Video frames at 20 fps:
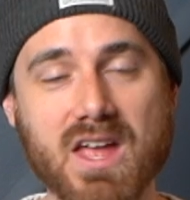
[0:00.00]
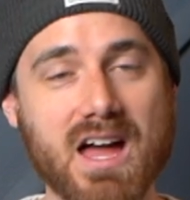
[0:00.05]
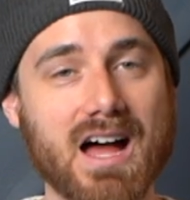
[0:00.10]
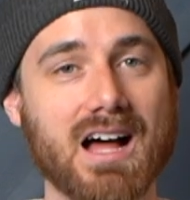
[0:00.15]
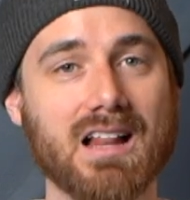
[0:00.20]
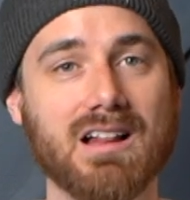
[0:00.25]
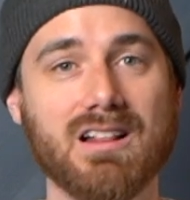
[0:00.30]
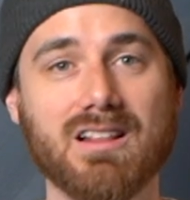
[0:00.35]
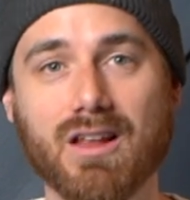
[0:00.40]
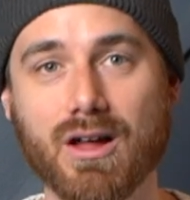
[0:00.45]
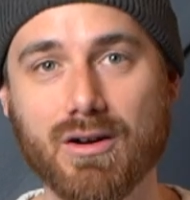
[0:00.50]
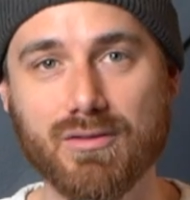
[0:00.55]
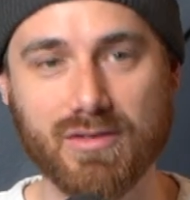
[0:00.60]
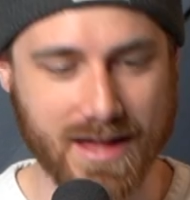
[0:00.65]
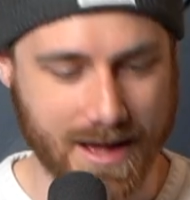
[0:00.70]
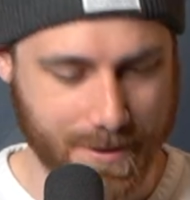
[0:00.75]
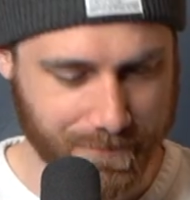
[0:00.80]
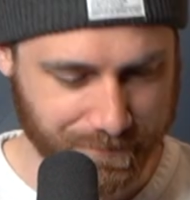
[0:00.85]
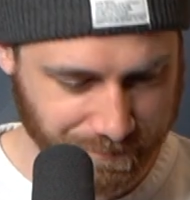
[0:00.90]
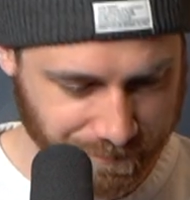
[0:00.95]
I love
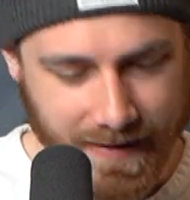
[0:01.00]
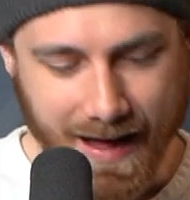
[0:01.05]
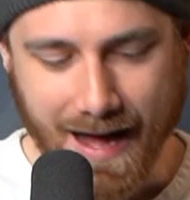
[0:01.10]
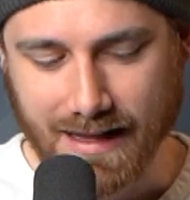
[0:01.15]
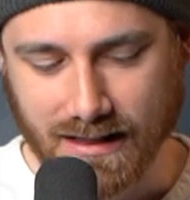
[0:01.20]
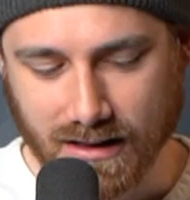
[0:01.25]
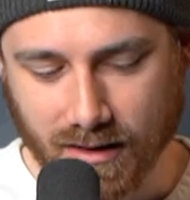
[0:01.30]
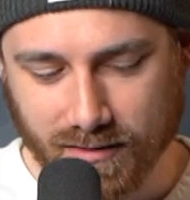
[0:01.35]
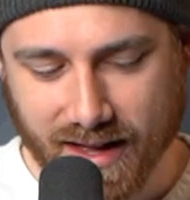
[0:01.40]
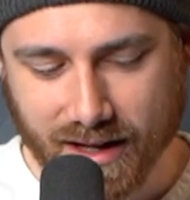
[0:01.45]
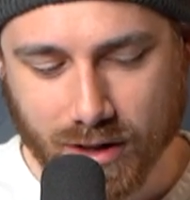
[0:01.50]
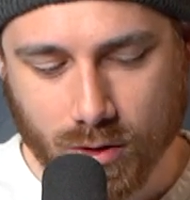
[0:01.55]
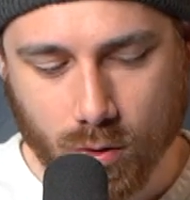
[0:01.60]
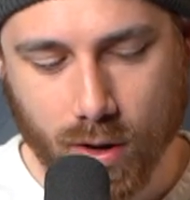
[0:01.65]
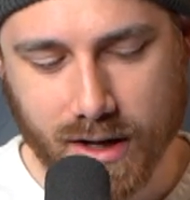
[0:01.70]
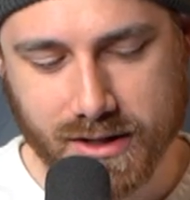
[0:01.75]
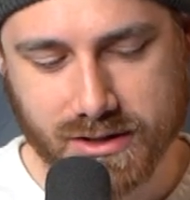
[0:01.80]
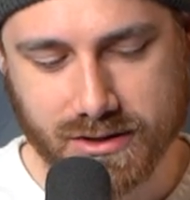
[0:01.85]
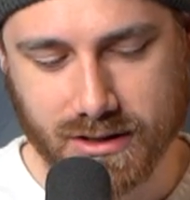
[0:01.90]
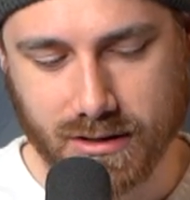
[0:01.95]
that. I love that
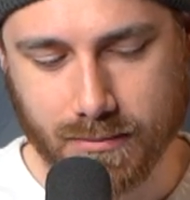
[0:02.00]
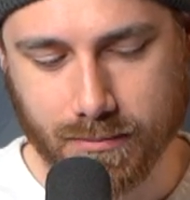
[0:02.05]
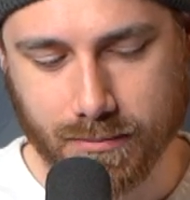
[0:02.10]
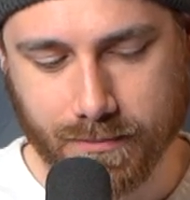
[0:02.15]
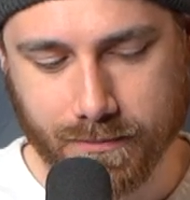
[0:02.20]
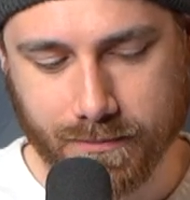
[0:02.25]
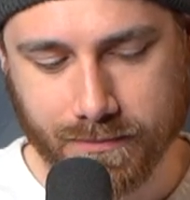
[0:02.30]
question.